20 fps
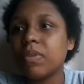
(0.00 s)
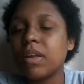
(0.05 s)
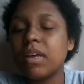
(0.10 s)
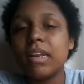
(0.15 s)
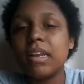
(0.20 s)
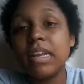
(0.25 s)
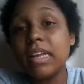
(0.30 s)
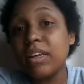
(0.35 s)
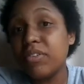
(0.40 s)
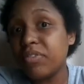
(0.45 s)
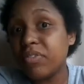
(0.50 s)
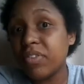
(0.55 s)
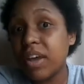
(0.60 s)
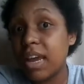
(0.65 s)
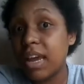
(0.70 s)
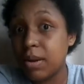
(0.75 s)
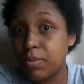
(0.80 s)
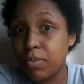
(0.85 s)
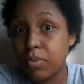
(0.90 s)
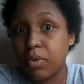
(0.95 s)
live
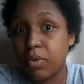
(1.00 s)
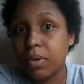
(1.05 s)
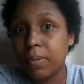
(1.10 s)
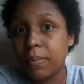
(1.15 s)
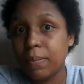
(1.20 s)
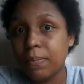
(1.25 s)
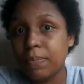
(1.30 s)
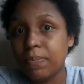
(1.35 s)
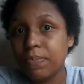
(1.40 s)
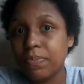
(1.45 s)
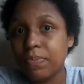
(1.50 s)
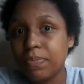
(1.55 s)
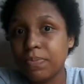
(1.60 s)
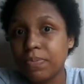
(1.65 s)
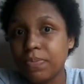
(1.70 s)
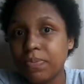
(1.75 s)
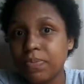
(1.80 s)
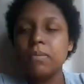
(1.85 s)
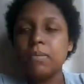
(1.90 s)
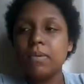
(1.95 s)
anymore.
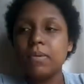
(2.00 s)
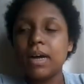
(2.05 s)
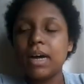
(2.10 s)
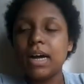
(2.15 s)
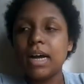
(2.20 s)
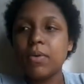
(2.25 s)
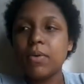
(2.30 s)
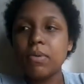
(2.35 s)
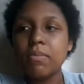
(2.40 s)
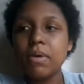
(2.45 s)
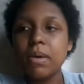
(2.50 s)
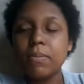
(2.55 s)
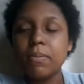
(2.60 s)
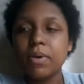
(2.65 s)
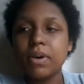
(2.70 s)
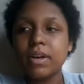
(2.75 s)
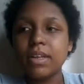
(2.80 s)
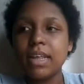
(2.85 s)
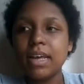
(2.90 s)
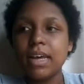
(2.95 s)
I
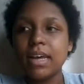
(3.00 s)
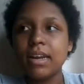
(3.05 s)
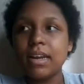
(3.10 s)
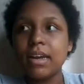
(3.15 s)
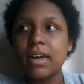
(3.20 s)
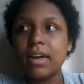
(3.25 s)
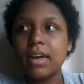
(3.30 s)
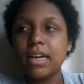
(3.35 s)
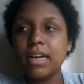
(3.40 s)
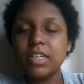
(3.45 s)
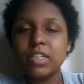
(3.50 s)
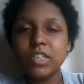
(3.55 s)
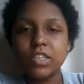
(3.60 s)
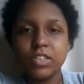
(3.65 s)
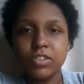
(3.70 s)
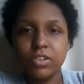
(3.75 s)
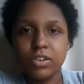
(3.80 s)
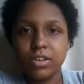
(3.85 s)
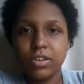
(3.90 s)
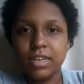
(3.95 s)
remember that I
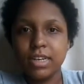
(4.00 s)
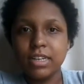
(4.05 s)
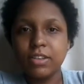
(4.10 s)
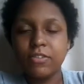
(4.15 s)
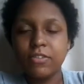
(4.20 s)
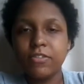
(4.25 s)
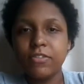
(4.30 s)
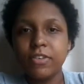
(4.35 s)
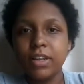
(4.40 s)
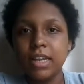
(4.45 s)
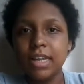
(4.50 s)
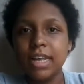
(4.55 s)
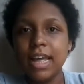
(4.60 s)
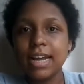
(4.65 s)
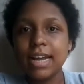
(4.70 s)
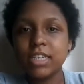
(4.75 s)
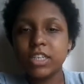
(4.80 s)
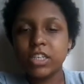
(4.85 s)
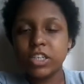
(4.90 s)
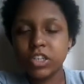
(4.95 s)
started feeling
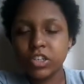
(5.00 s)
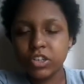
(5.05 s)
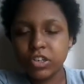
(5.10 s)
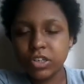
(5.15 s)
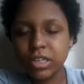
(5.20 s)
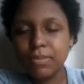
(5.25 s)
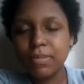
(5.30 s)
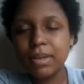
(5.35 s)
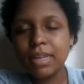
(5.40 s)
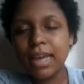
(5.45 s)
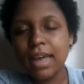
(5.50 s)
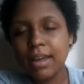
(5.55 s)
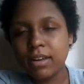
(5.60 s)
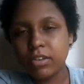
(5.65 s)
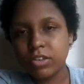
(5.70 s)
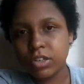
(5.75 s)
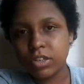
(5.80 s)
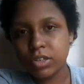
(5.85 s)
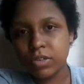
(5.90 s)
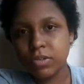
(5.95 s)
extremely
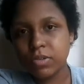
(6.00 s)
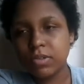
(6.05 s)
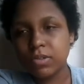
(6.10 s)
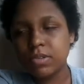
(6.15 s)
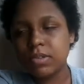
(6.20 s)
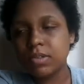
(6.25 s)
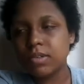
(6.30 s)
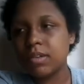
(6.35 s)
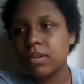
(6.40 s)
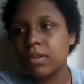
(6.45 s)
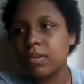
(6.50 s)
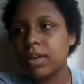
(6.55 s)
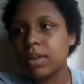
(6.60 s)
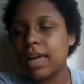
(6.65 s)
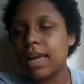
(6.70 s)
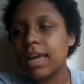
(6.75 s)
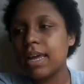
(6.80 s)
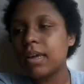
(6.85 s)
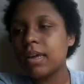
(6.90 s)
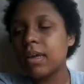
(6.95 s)
anxious,
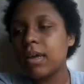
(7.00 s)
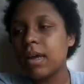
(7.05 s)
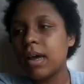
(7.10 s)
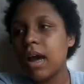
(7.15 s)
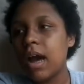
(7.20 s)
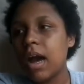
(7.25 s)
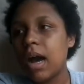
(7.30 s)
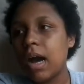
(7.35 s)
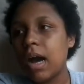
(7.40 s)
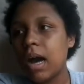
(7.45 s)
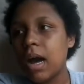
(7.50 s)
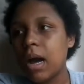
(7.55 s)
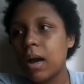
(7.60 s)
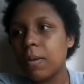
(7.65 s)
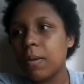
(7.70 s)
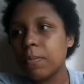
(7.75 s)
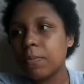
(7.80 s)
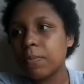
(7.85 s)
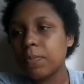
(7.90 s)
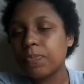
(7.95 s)
okay?
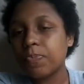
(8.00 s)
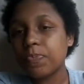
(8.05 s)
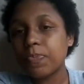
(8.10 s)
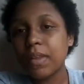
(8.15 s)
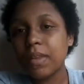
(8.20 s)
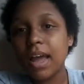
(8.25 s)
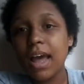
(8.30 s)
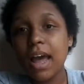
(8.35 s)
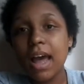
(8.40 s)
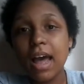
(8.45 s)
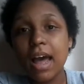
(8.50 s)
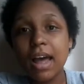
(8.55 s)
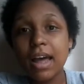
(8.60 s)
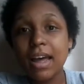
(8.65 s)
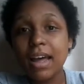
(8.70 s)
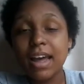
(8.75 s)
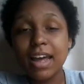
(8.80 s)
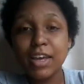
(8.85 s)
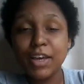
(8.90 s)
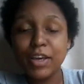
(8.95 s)

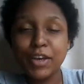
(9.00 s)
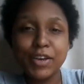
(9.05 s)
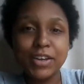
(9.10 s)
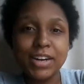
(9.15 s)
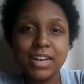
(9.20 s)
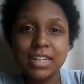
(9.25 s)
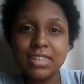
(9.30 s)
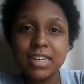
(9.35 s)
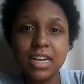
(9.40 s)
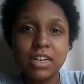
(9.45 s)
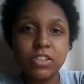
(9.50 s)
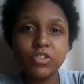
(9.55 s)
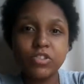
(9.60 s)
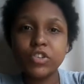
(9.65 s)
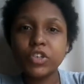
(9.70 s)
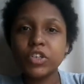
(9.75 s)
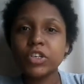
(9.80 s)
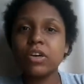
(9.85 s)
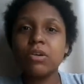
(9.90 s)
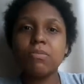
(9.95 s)
I couldn't
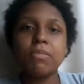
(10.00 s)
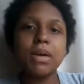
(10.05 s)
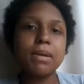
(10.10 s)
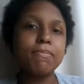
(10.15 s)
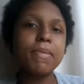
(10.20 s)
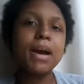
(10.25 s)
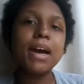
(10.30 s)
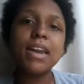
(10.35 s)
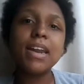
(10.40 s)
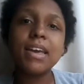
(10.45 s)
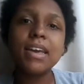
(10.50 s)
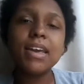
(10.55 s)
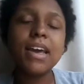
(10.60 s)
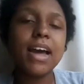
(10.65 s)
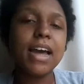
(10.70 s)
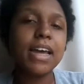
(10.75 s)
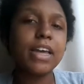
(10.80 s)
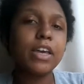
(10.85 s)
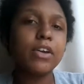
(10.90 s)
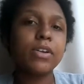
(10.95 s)
control my body,
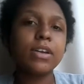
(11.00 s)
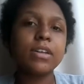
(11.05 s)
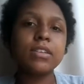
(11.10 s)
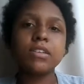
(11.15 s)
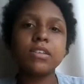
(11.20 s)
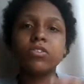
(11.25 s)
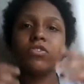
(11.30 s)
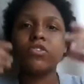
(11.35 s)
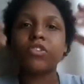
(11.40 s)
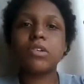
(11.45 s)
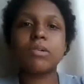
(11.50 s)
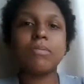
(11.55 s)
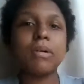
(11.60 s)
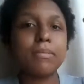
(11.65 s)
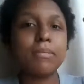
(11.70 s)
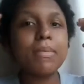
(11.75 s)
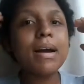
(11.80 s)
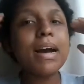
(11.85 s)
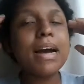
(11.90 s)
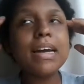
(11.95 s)
I couldn't control my
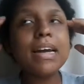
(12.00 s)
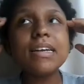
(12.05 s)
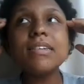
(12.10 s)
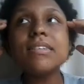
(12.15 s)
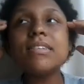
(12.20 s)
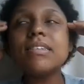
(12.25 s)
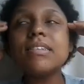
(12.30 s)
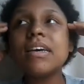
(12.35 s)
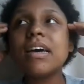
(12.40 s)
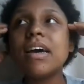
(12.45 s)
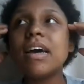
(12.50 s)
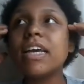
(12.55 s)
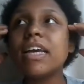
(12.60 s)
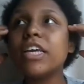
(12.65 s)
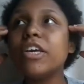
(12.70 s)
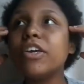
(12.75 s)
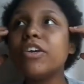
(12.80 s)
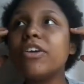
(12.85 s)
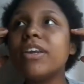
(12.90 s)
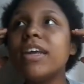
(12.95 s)
mind, I
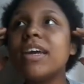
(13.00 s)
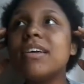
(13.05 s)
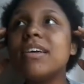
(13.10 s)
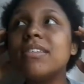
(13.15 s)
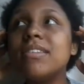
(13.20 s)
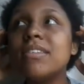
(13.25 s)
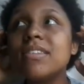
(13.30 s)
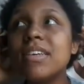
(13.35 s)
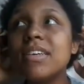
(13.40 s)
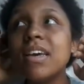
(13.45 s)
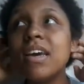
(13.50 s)
couldn't